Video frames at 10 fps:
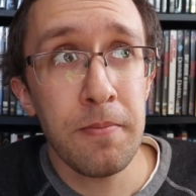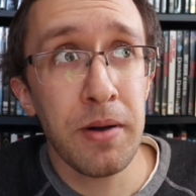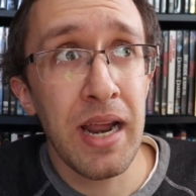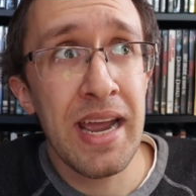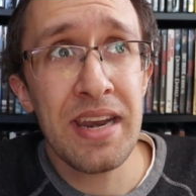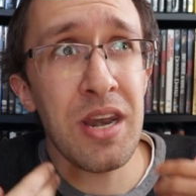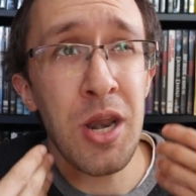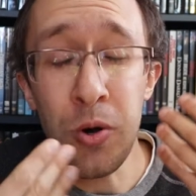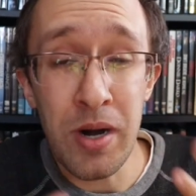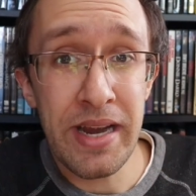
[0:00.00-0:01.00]
but I had
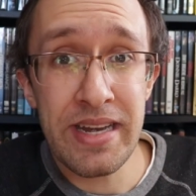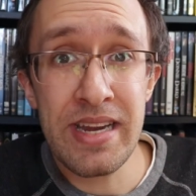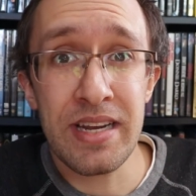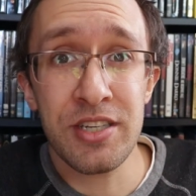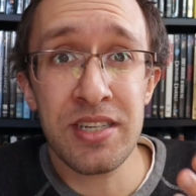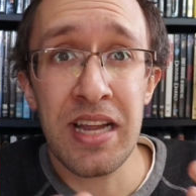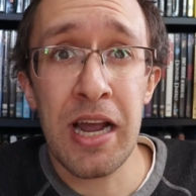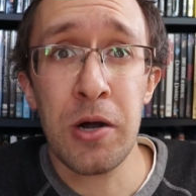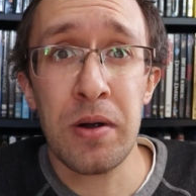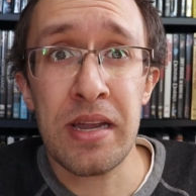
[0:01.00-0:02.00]
no idea just
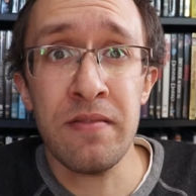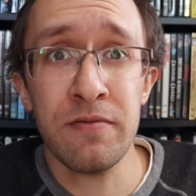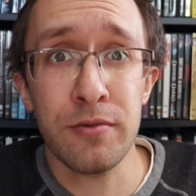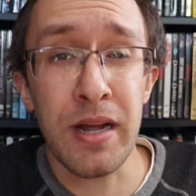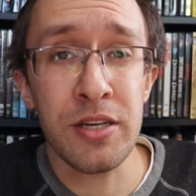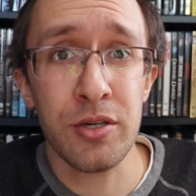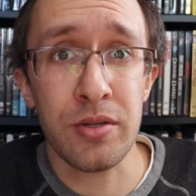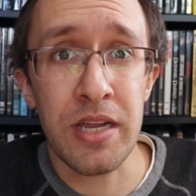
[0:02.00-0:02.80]
how influential